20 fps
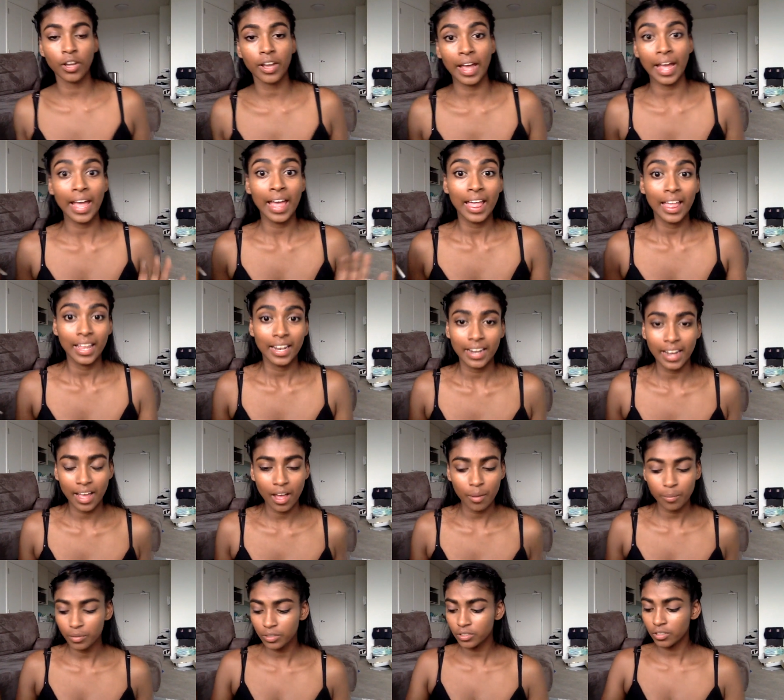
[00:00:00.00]
Okay,
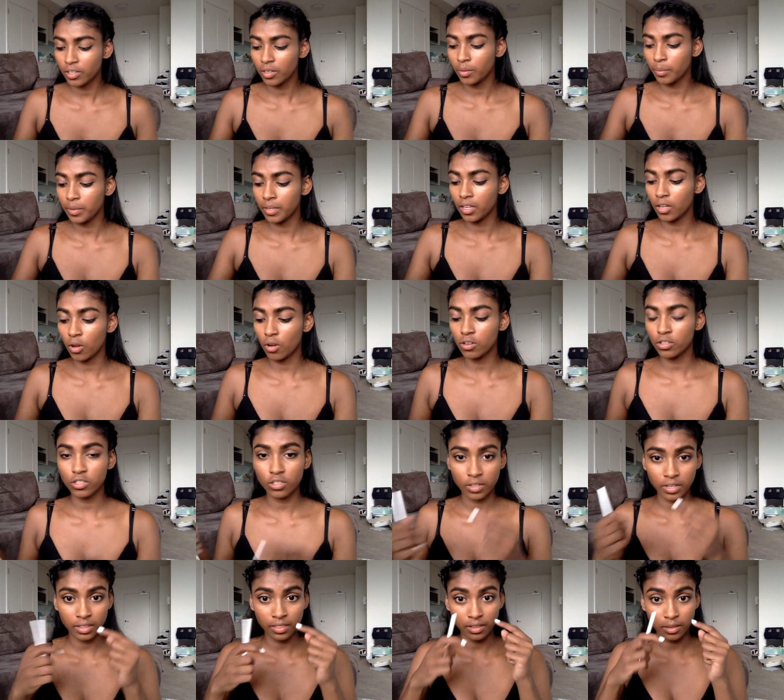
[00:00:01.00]
now I'm just going to be
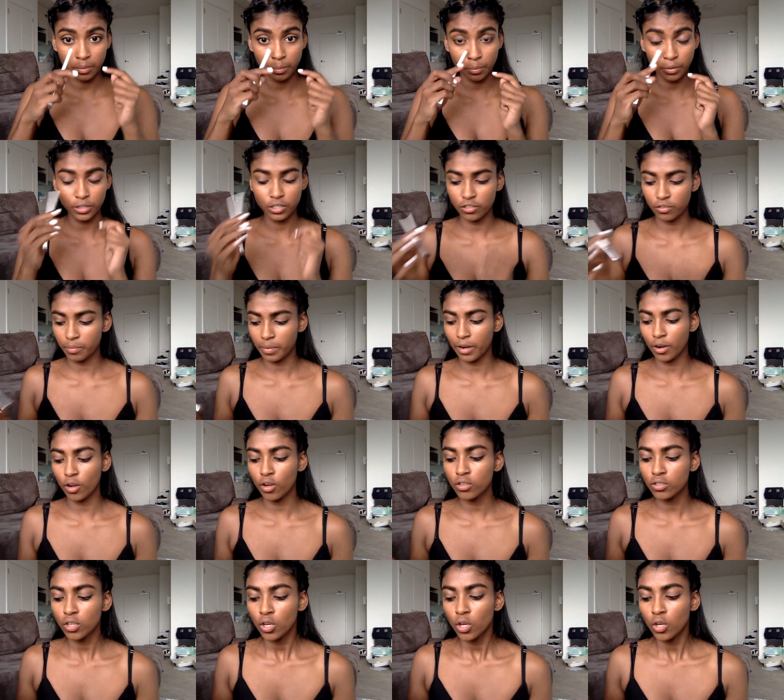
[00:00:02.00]
contouring the bridge of my
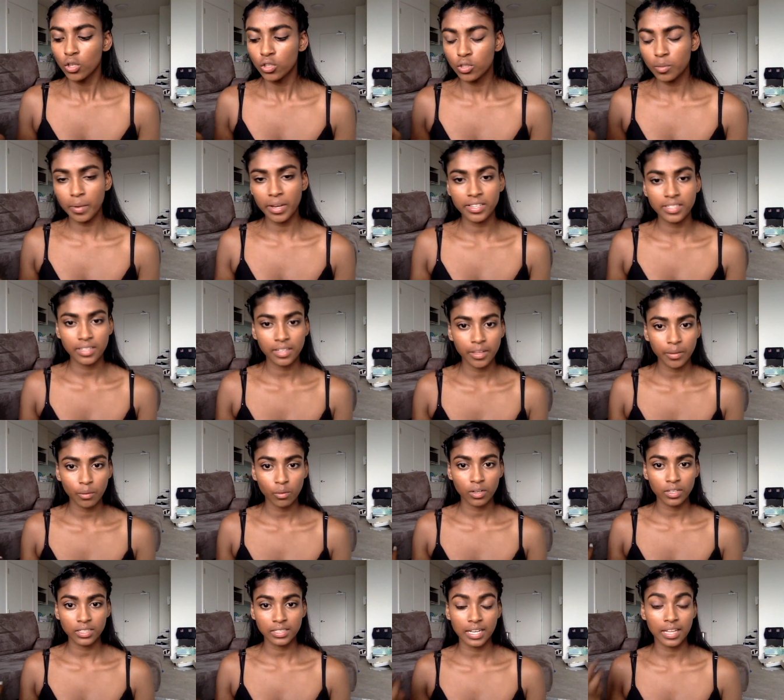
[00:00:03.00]
nose. So basically
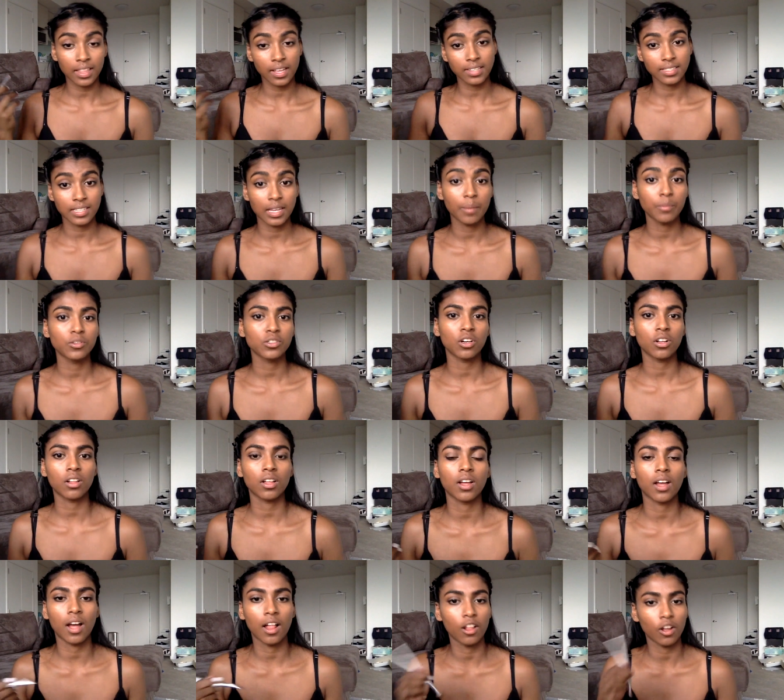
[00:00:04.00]
we want to take that same
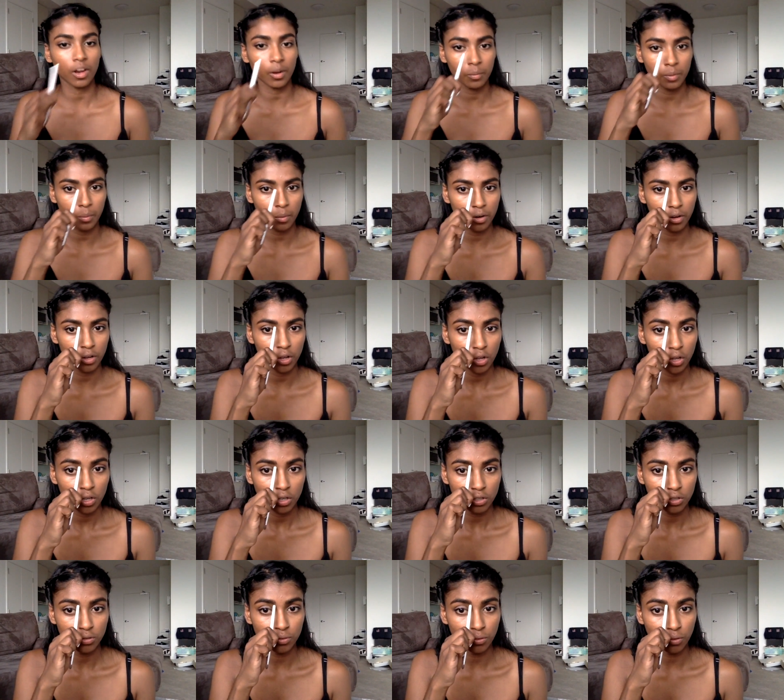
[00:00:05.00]
chocolate colour and we want to
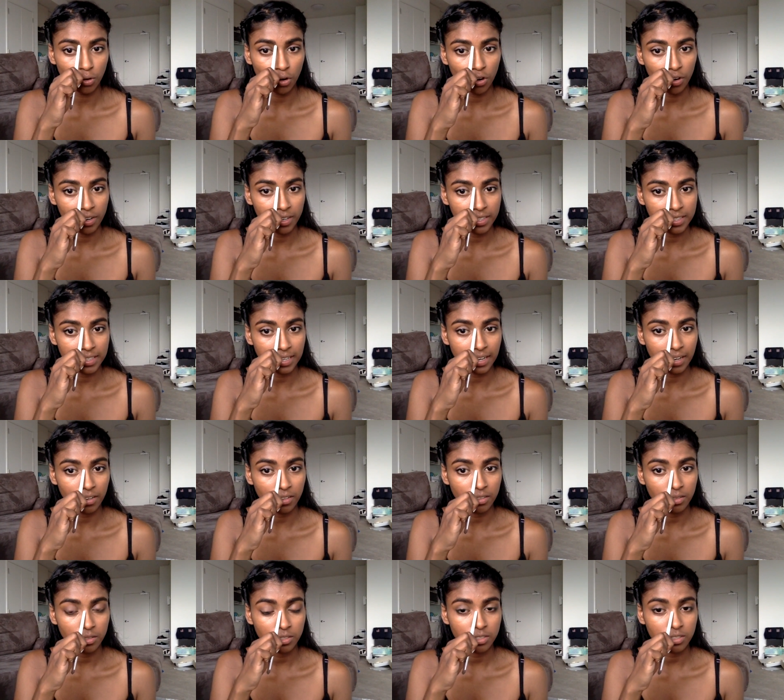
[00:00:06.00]
draw it
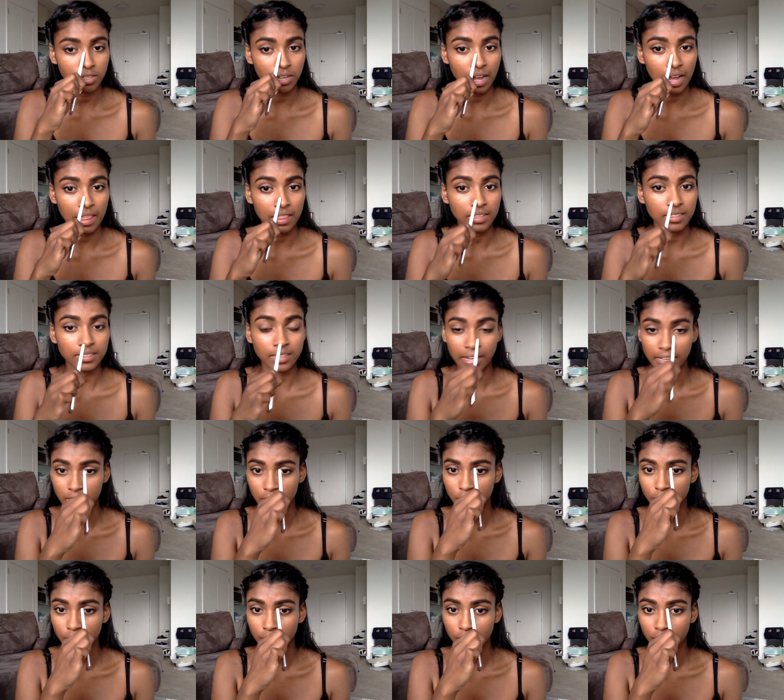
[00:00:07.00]
down to either
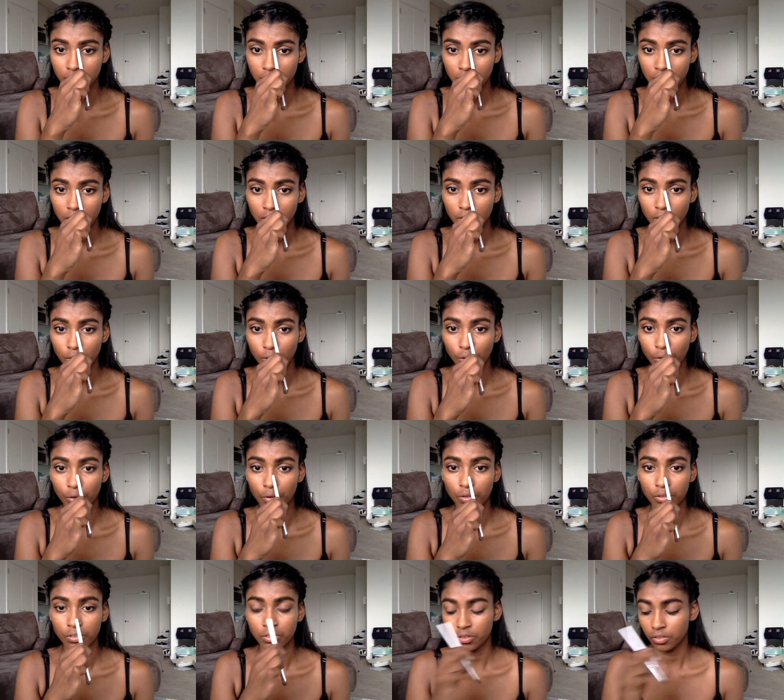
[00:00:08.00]
sides of your
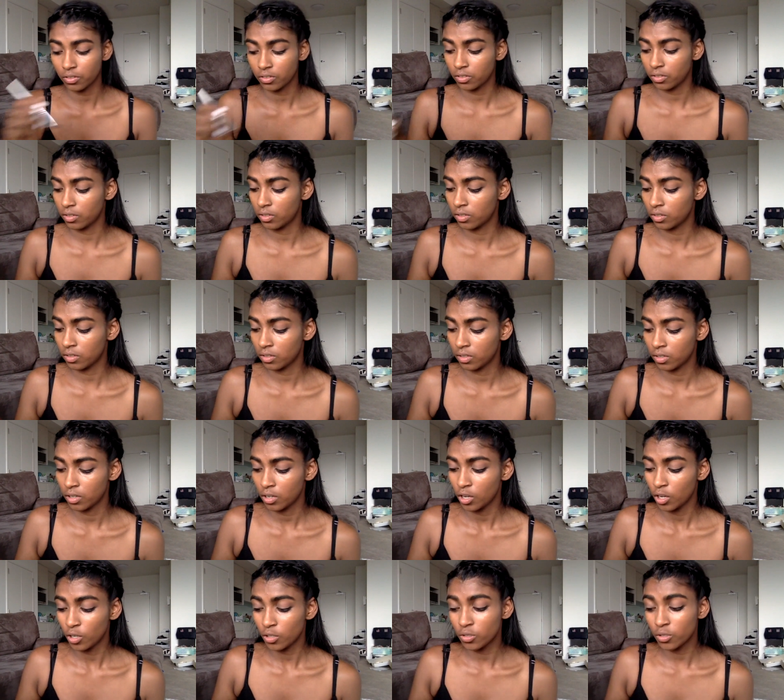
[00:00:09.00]
nose.
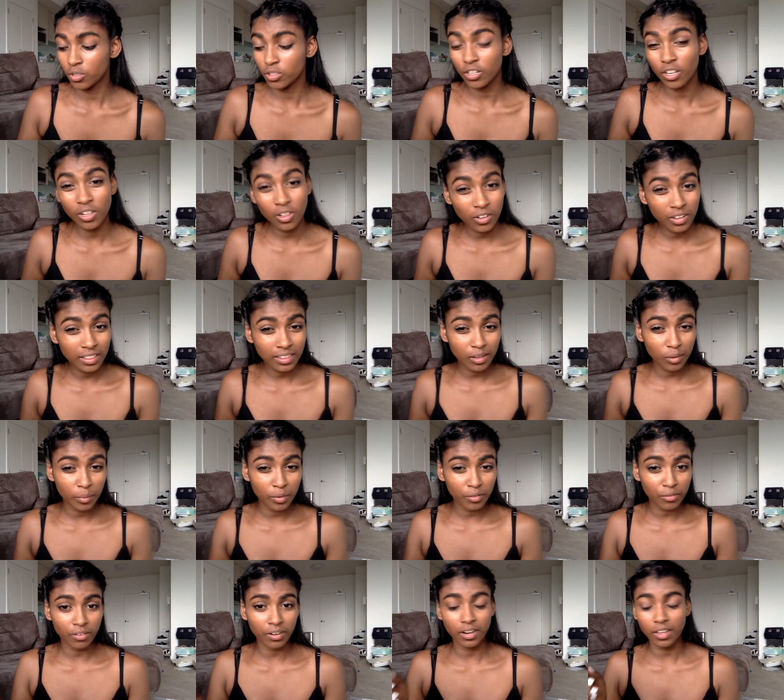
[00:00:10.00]
So it's going to look a
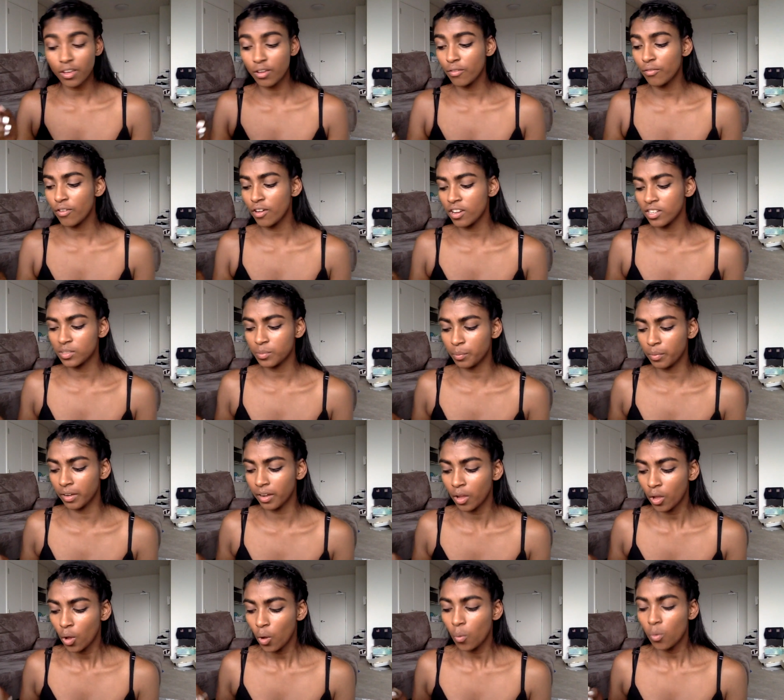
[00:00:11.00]
little bit funny at first,
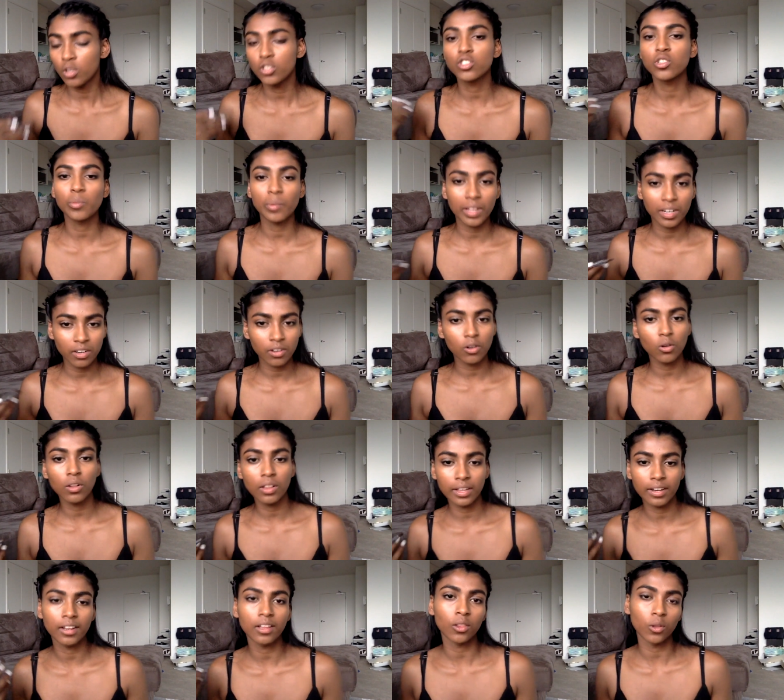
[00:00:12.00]
but once you blend it
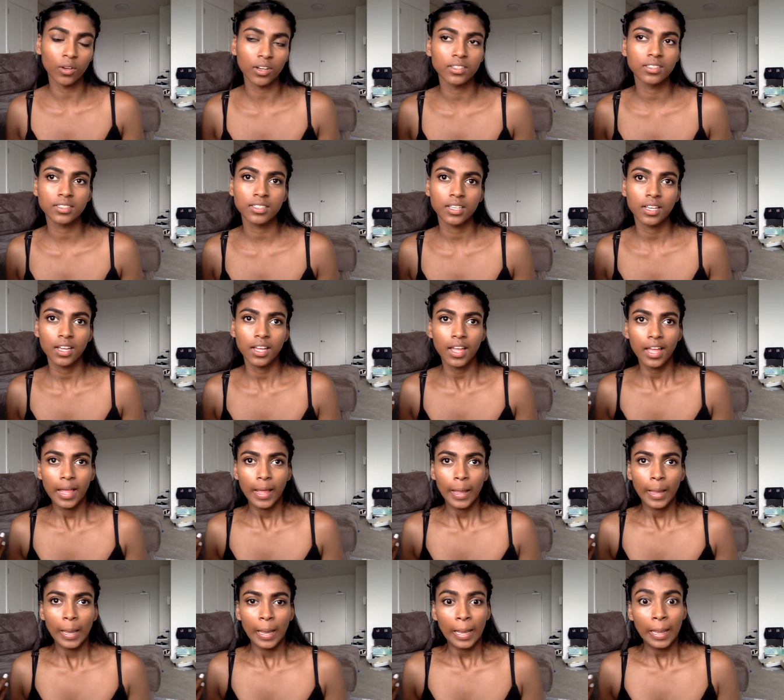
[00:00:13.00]
all in, it looks
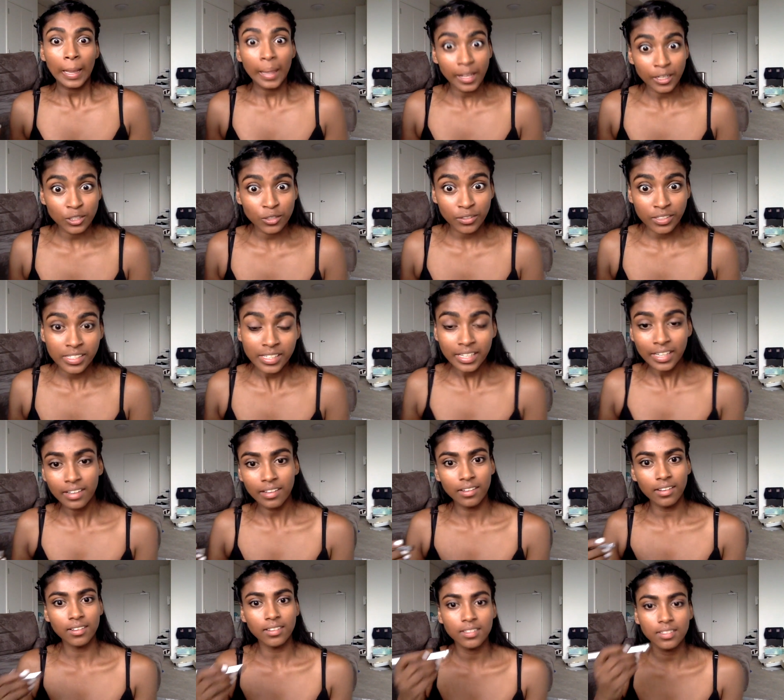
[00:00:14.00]
less
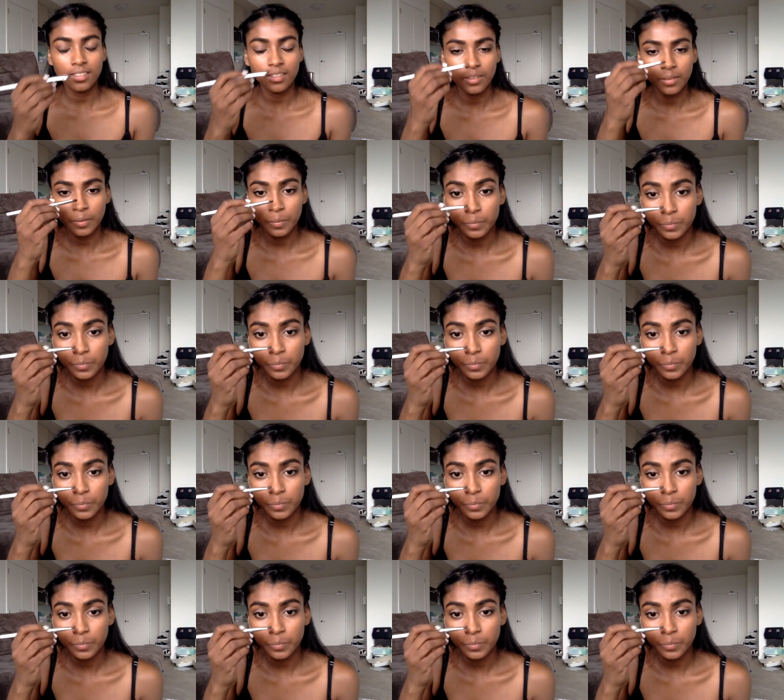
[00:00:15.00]
ridiculous.